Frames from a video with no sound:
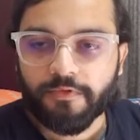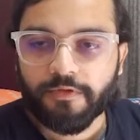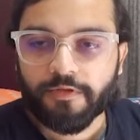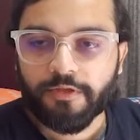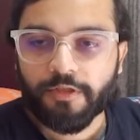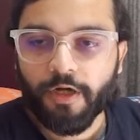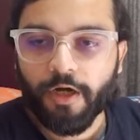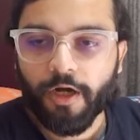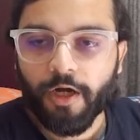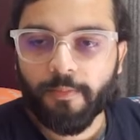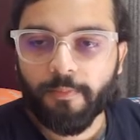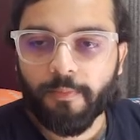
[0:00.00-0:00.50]

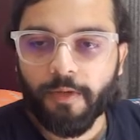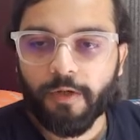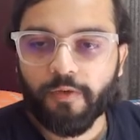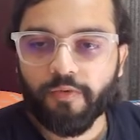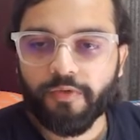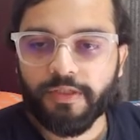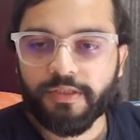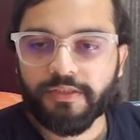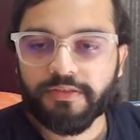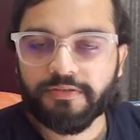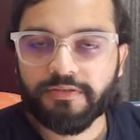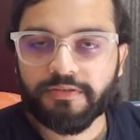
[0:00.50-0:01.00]
the
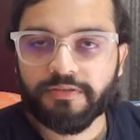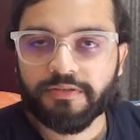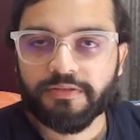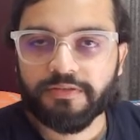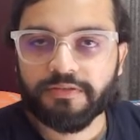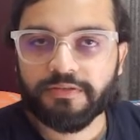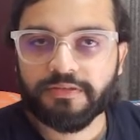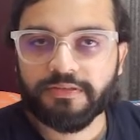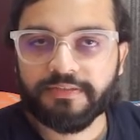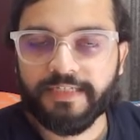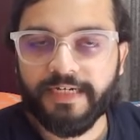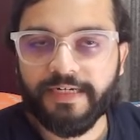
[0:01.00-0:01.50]
amount is
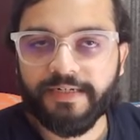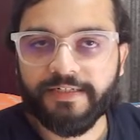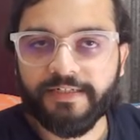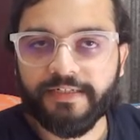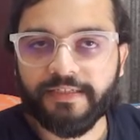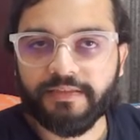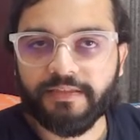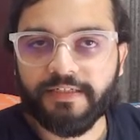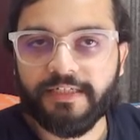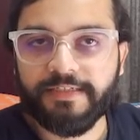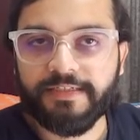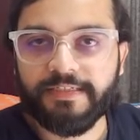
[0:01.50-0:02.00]

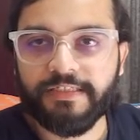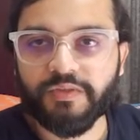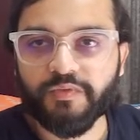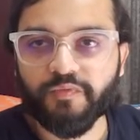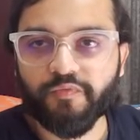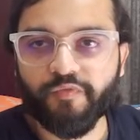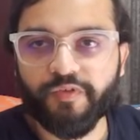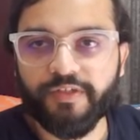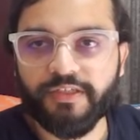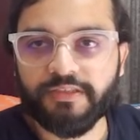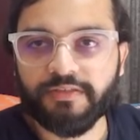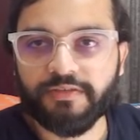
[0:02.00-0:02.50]
static, it is
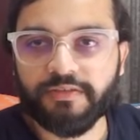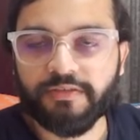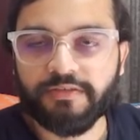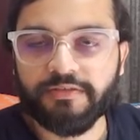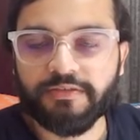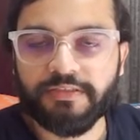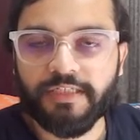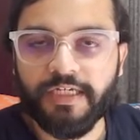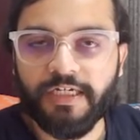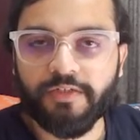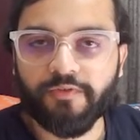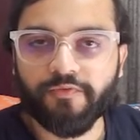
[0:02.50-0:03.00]
fixed,
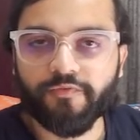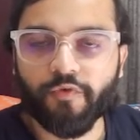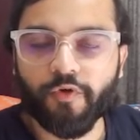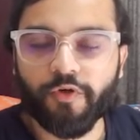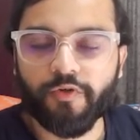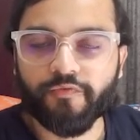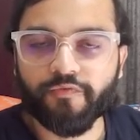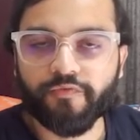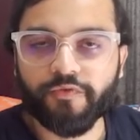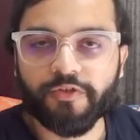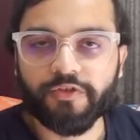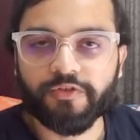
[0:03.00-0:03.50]
that
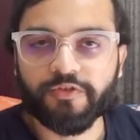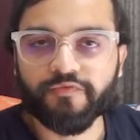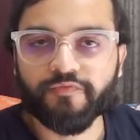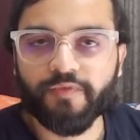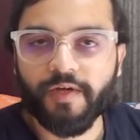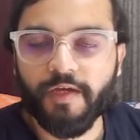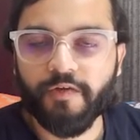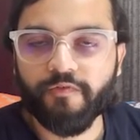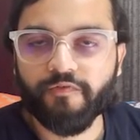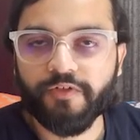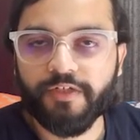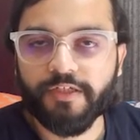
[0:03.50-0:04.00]
for first
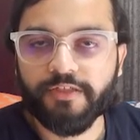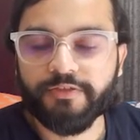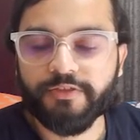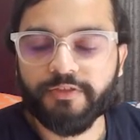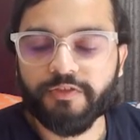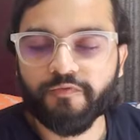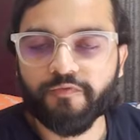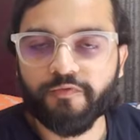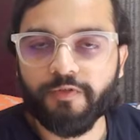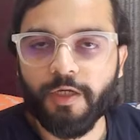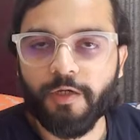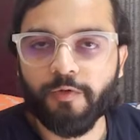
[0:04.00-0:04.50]
5
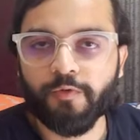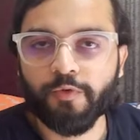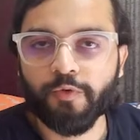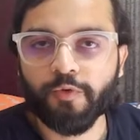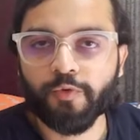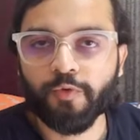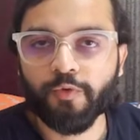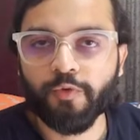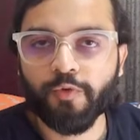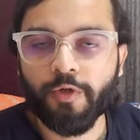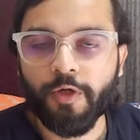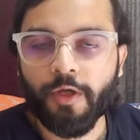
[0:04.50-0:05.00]
kgs we have
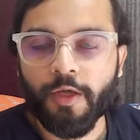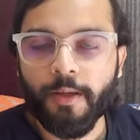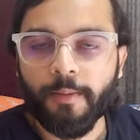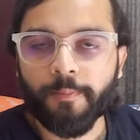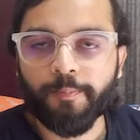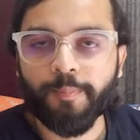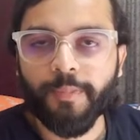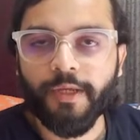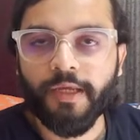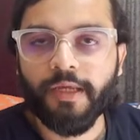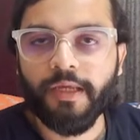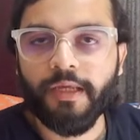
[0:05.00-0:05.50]
to
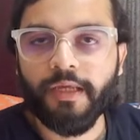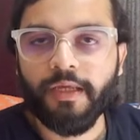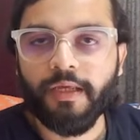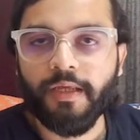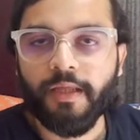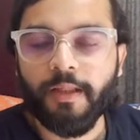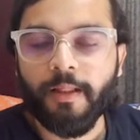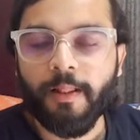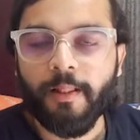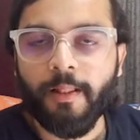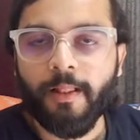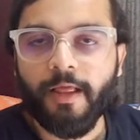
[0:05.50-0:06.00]

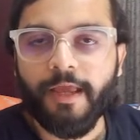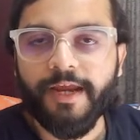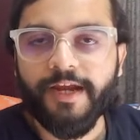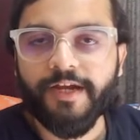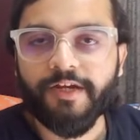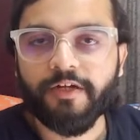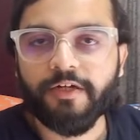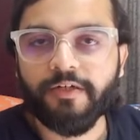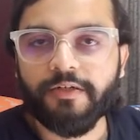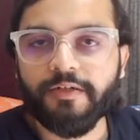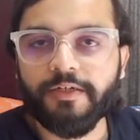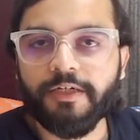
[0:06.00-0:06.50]
pay
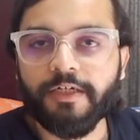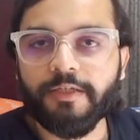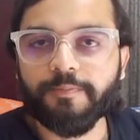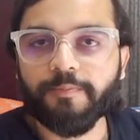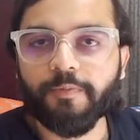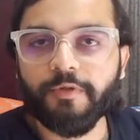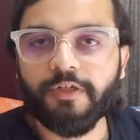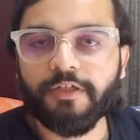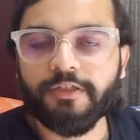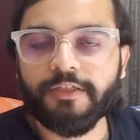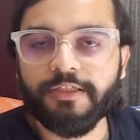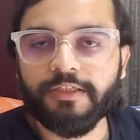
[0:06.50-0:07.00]
800
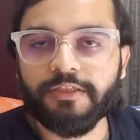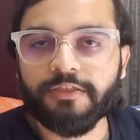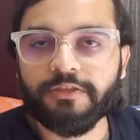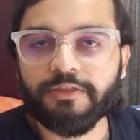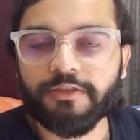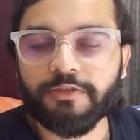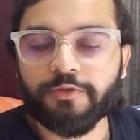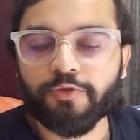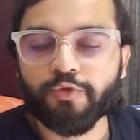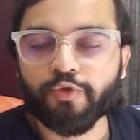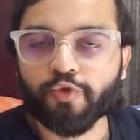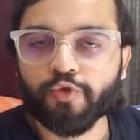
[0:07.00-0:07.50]
per
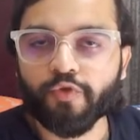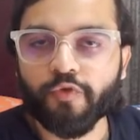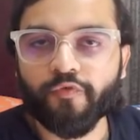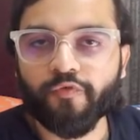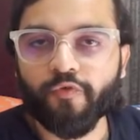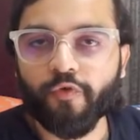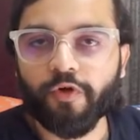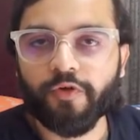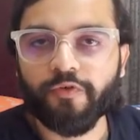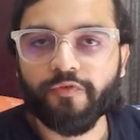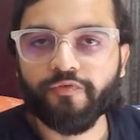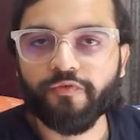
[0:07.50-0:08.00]
kg. So
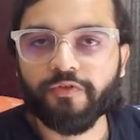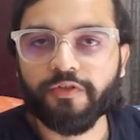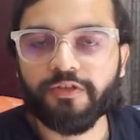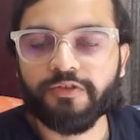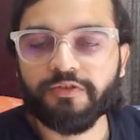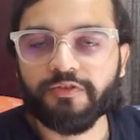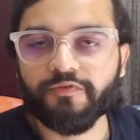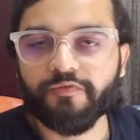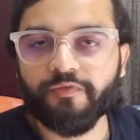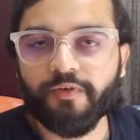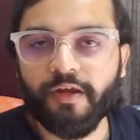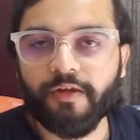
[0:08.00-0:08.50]
for
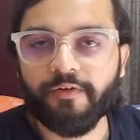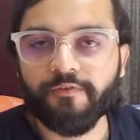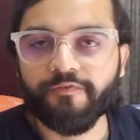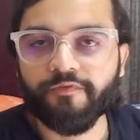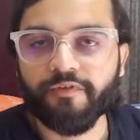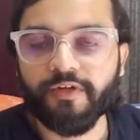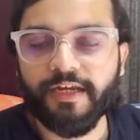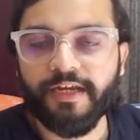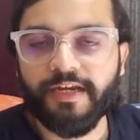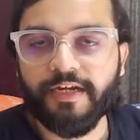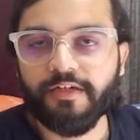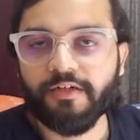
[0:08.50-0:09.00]
first
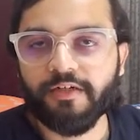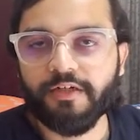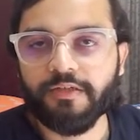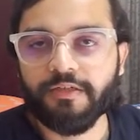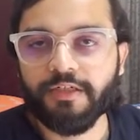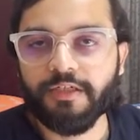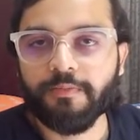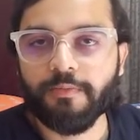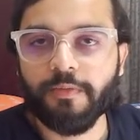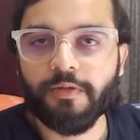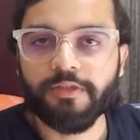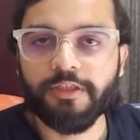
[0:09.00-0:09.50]
5,
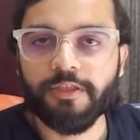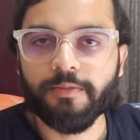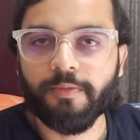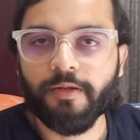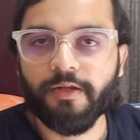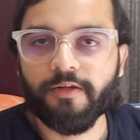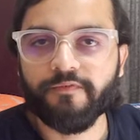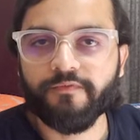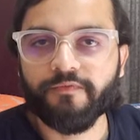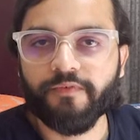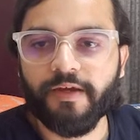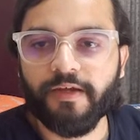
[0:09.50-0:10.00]
800
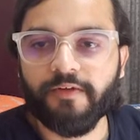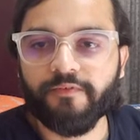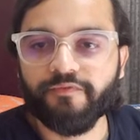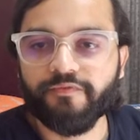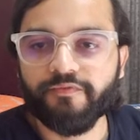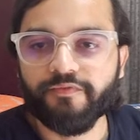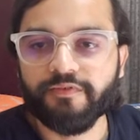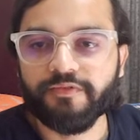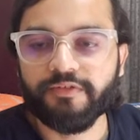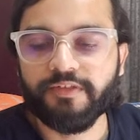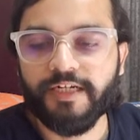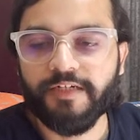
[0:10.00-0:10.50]
multiplied
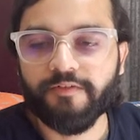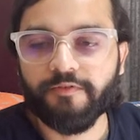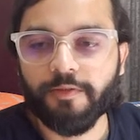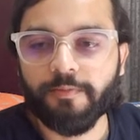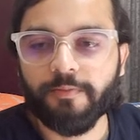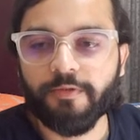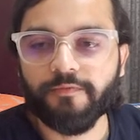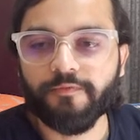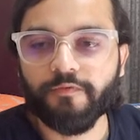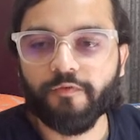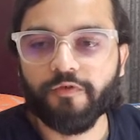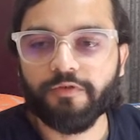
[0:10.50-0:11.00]
5, that will
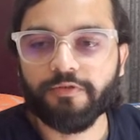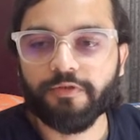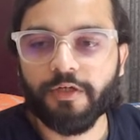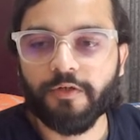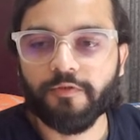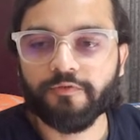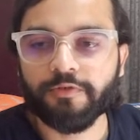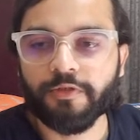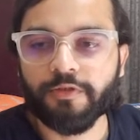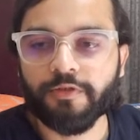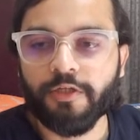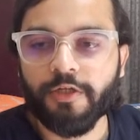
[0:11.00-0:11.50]
be
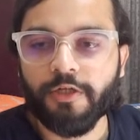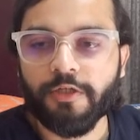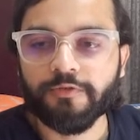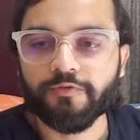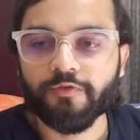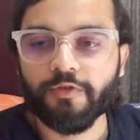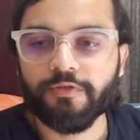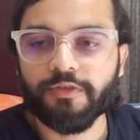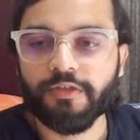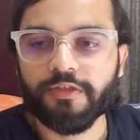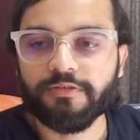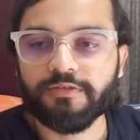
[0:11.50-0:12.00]
4000.
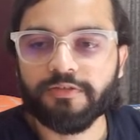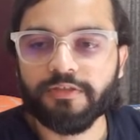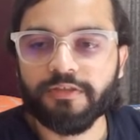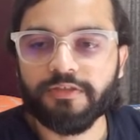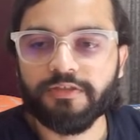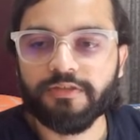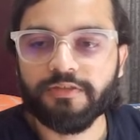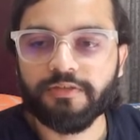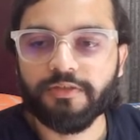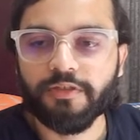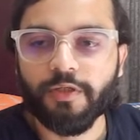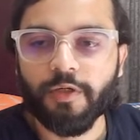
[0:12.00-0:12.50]
So this
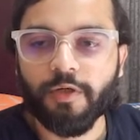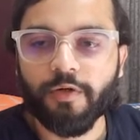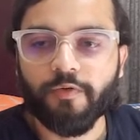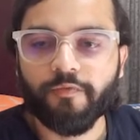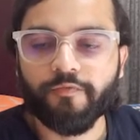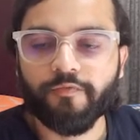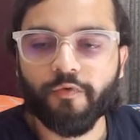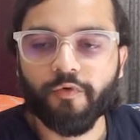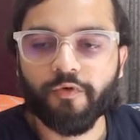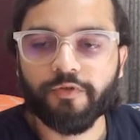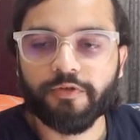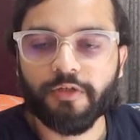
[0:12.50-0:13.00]
is
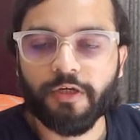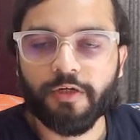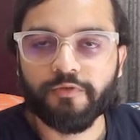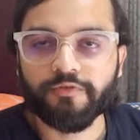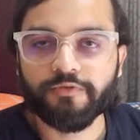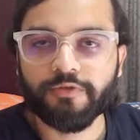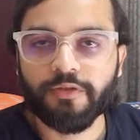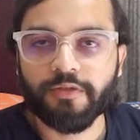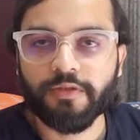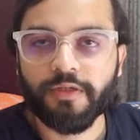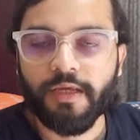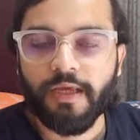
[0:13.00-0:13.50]

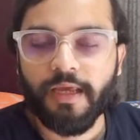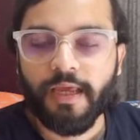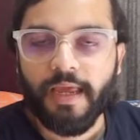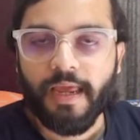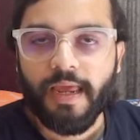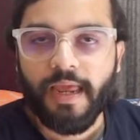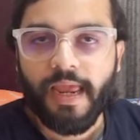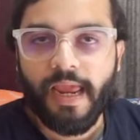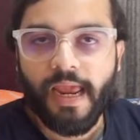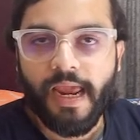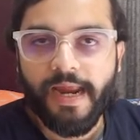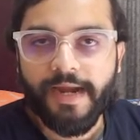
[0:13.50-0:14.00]
4000.
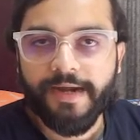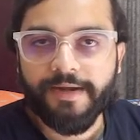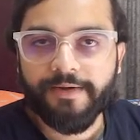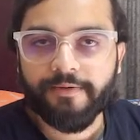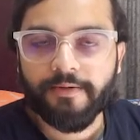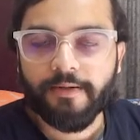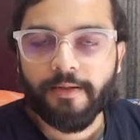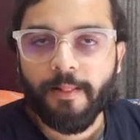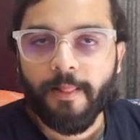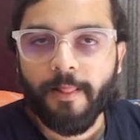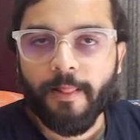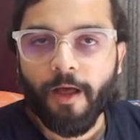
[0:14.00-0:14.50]

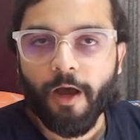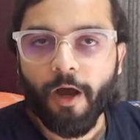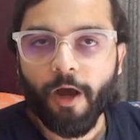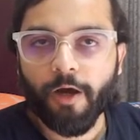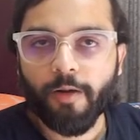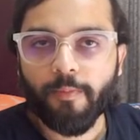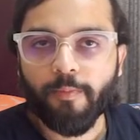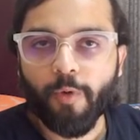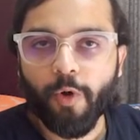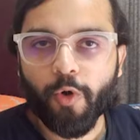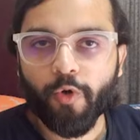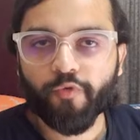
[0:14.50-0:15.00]
And
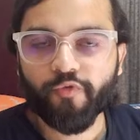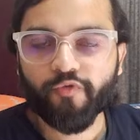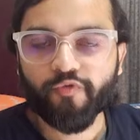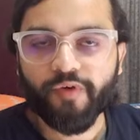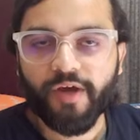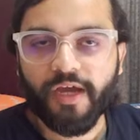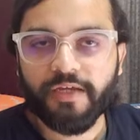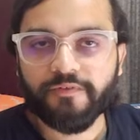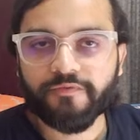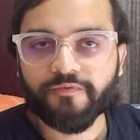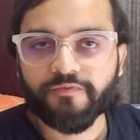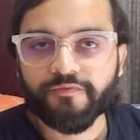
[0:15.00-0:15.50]
above
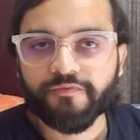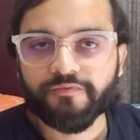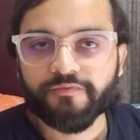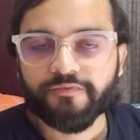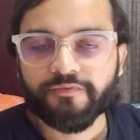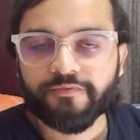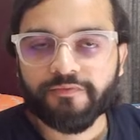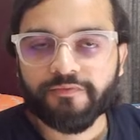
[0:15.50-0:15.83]
5,